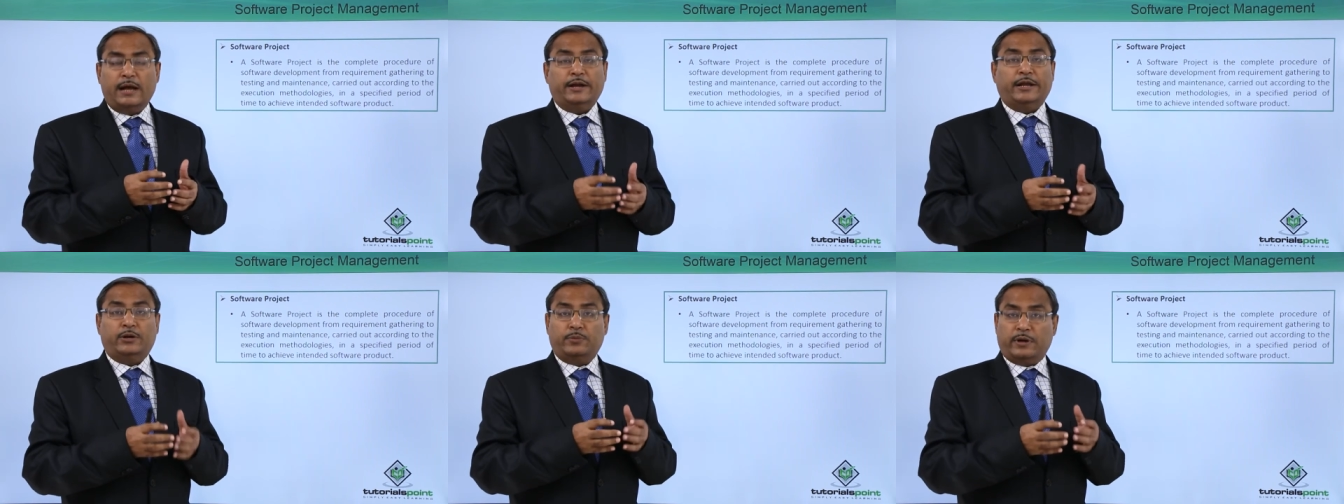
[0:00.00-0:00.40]

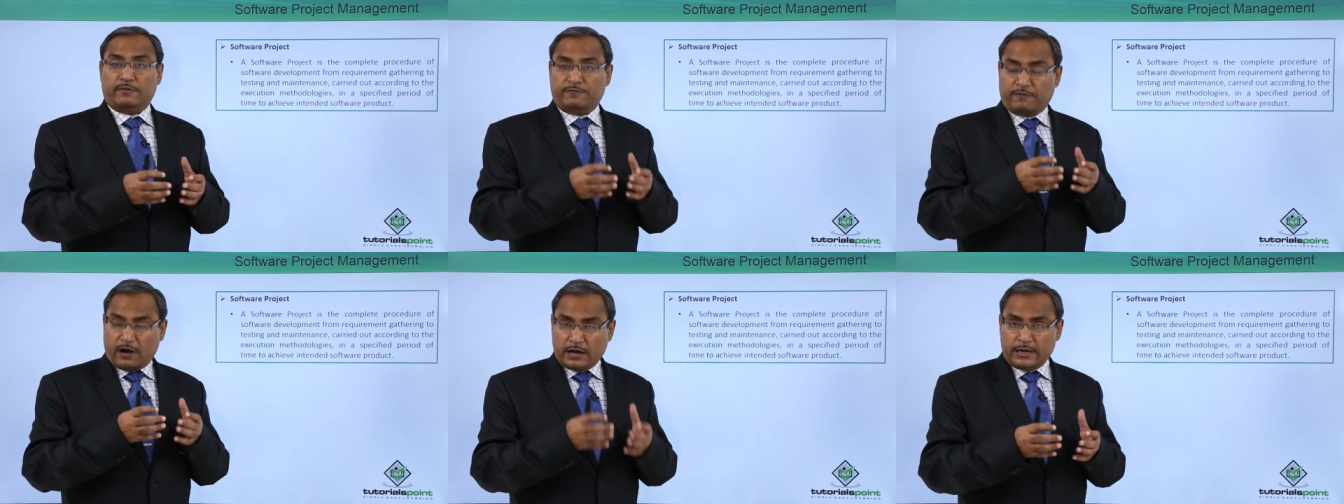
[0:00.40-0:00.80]
required
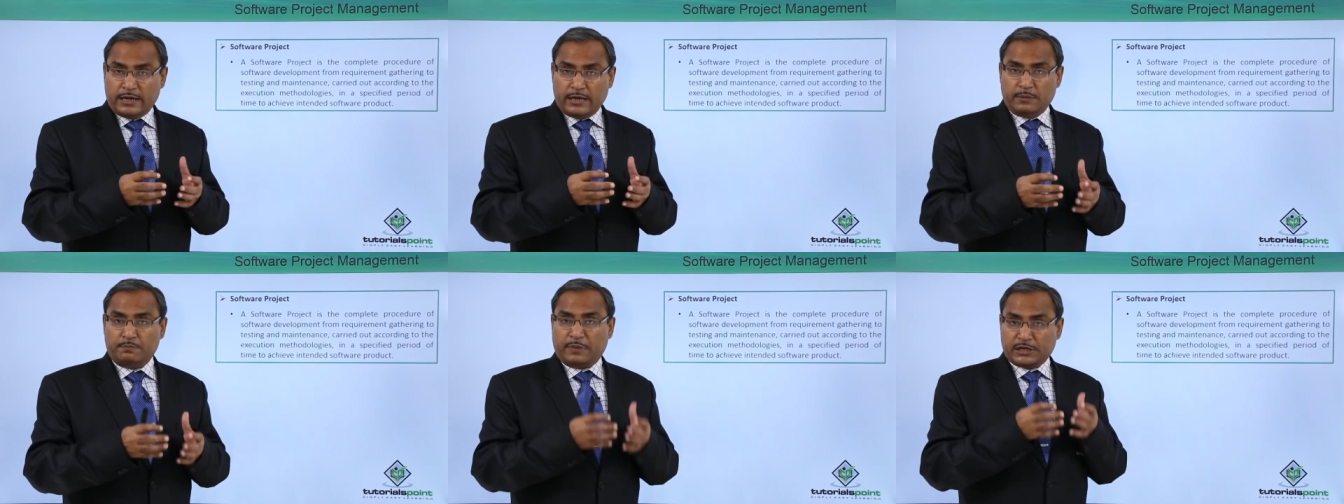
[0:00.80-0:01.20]

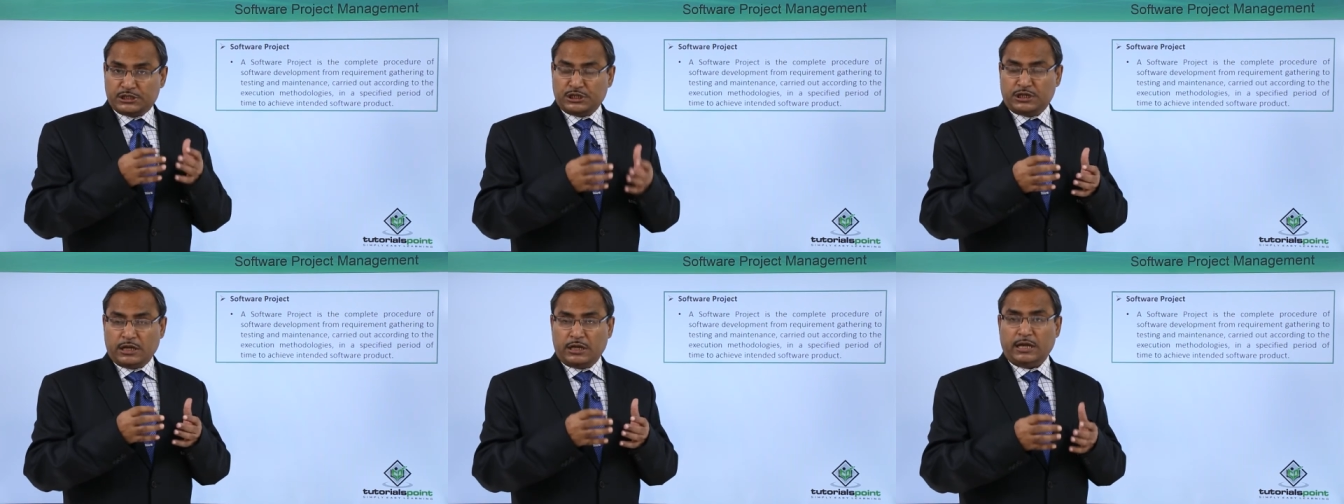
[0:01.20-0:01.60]
funding,
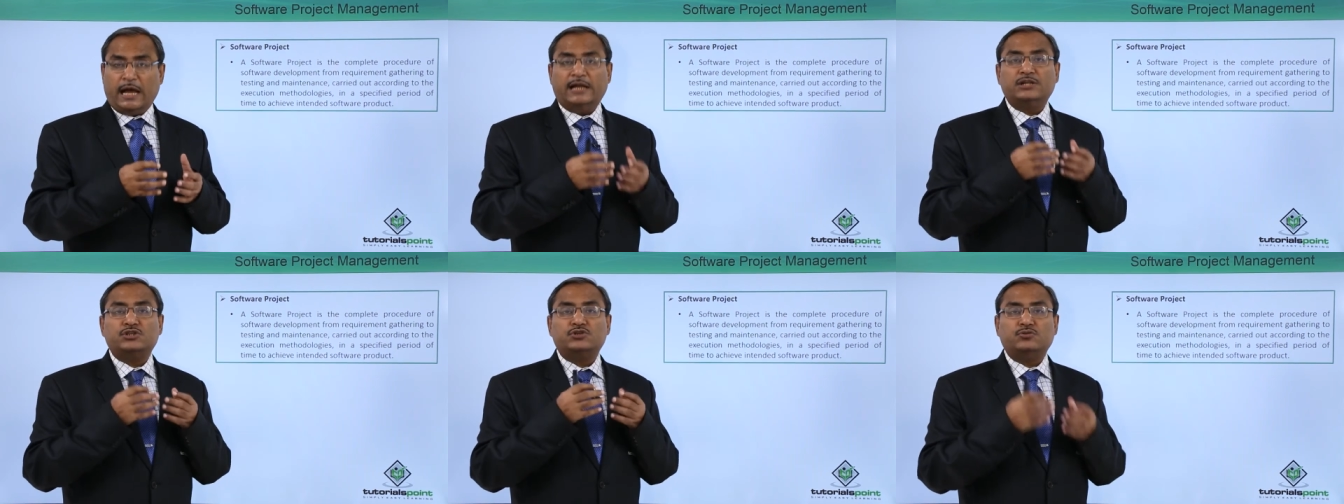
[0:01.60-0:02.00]
budgeting
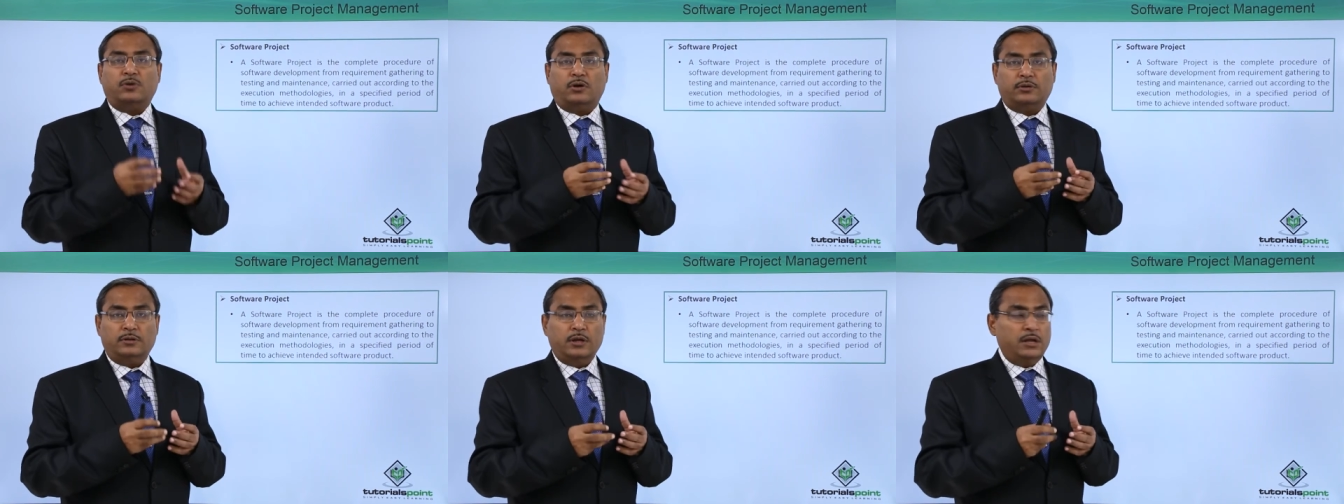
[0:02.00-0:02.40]
and so
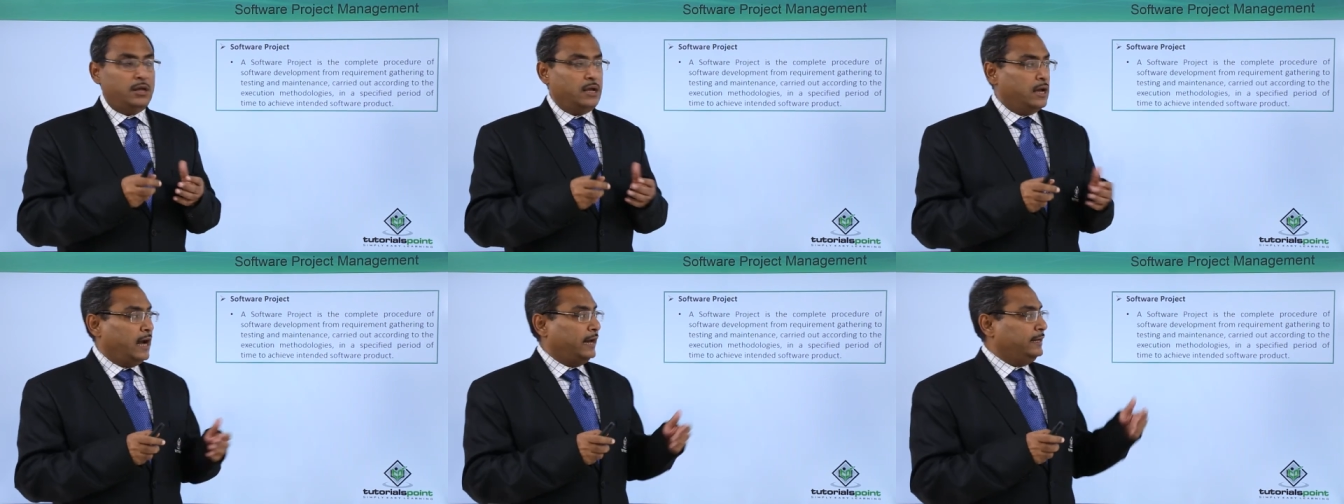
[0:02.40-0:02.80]
on.
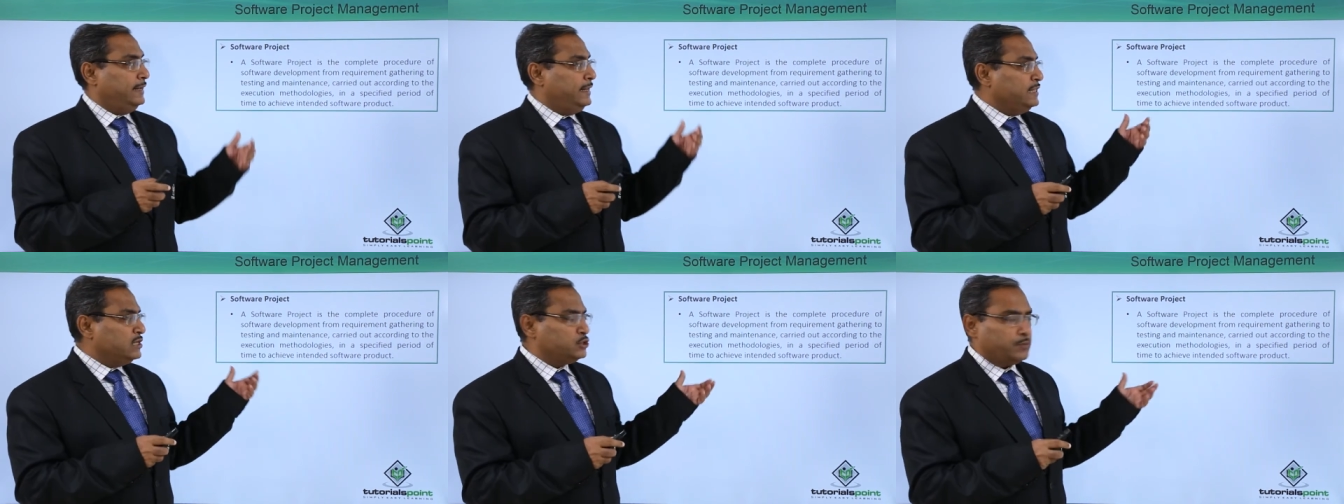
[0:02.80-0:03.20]
And
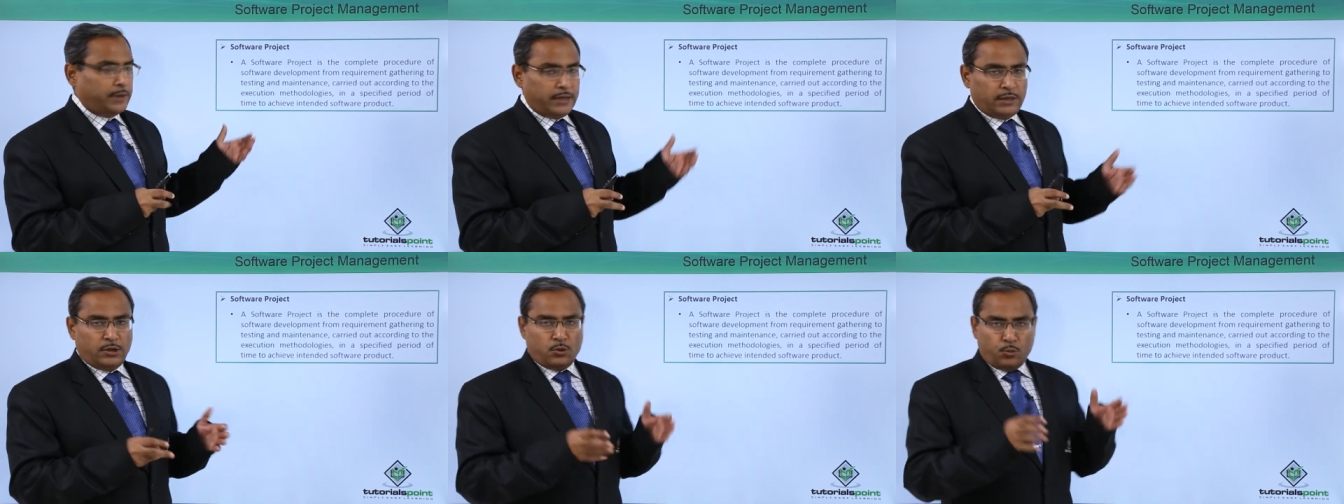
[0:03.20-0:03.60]
in this
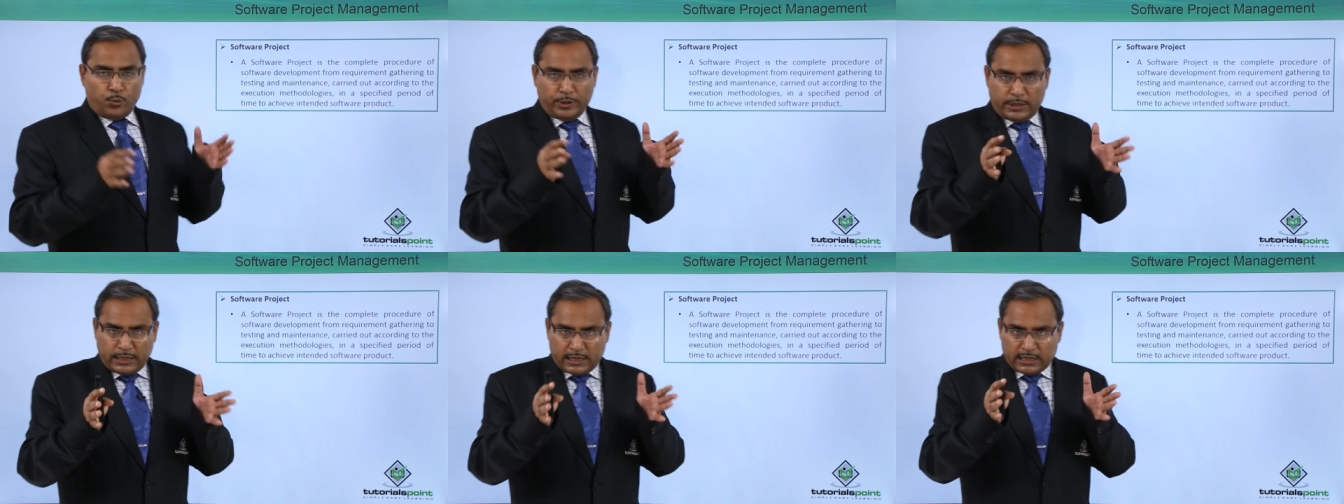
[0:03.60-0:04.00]
way,
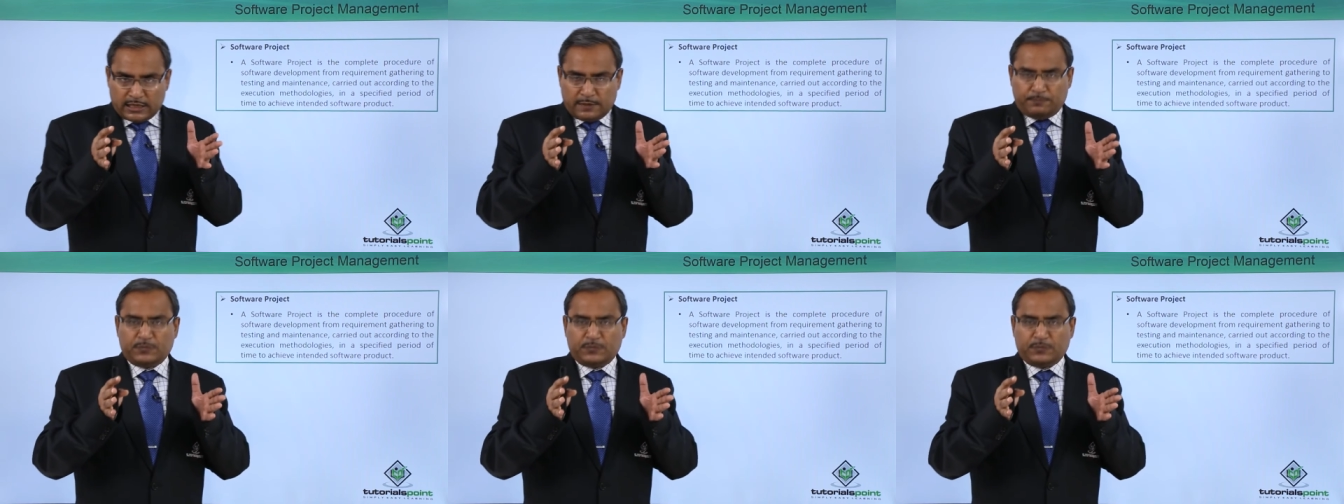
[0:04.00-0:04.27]
within a